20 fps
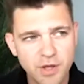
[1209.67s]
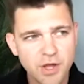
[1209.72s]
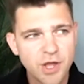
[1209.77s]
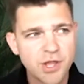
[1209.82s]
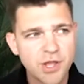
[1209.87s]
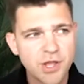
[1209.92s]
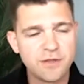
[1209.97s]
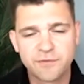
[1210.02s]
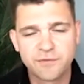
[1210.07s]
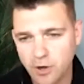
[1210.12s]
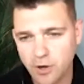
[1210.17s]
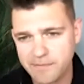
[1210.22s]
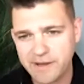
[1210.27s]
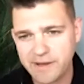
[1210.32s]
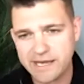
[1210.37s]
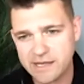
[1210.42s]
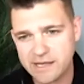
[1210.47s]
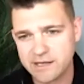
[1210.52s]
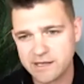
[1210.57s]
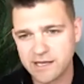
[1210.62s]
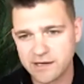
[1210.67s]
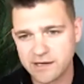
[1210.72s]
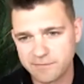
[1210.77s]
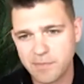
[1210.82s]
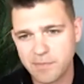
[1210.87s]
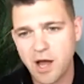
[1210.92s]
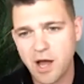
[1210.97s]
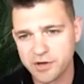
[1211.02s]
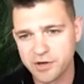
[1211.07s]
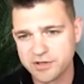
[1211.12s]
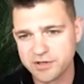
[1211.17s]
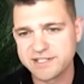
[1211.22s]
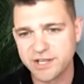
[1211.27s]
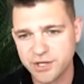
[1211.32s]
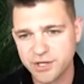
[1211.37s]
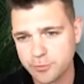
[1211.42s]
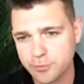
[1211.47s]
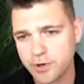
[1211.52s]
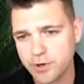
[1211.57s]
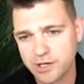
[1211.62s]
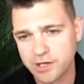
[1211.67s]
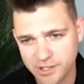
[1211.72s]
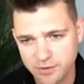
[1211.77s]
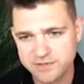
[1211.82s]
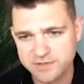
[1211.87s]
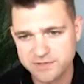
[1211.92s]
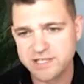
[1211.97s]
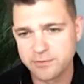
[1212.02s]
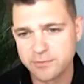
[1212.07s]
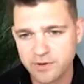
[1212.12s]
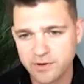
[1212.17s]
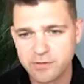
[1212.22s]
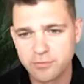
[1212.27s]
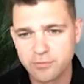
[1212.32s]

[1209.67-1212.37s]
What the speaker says: you've got many kind of partners that you work closely with,